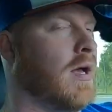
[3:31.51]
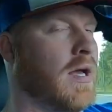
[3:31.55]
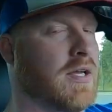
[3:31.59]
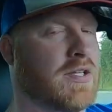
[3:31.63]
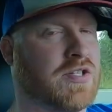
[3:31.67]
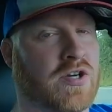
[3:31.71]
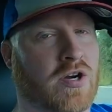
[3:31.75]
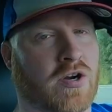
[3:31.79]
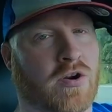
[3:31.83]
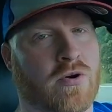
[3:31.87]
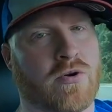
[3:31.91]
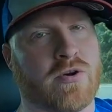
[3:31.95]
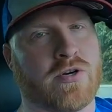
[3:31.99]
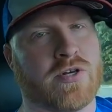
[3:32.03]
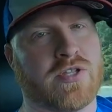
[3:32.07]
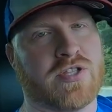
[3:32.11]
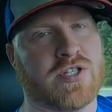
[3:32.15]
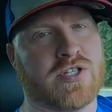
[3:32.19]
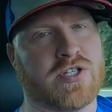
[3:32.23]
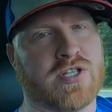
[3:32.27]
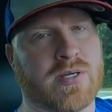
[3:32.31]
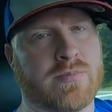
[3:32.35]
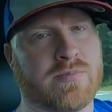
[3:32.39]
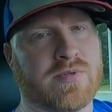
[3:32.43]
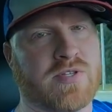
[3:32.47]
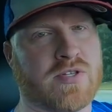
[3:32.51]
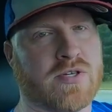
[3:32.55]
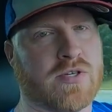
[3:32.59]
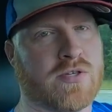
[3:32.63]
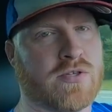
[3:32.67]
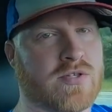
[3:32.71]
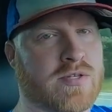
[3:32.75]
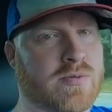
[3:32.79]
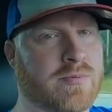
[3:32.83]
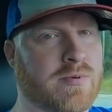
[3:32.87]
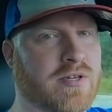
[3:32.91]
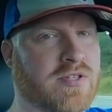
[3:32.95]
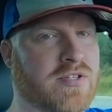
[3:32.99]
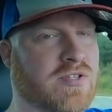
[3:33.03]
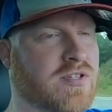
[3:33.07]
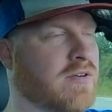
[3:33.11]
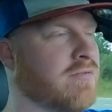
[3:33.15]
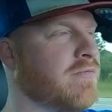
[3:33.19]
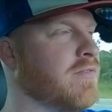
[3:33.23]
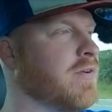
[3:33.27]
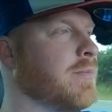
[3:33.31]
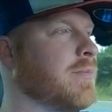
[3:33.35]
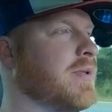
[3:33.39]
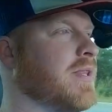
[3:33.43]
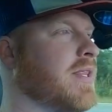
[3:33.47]
Oof. I start going to the gym soon, so I'm going to
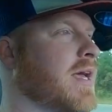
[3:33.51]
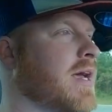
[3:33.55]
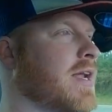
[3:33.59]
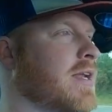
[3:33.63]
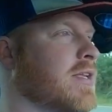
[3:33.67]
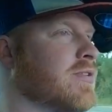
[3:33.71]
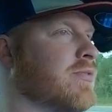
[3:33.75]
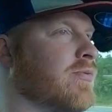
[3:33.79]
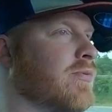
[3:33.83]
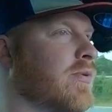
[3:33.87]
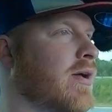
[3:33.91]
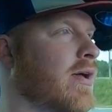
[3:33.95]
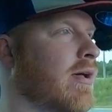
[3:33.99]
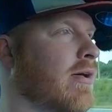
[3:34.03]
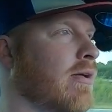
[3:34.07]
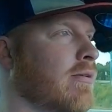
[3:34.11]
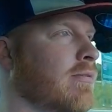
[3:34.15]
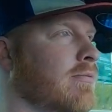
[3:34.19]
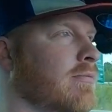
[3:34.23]
start filming that as well.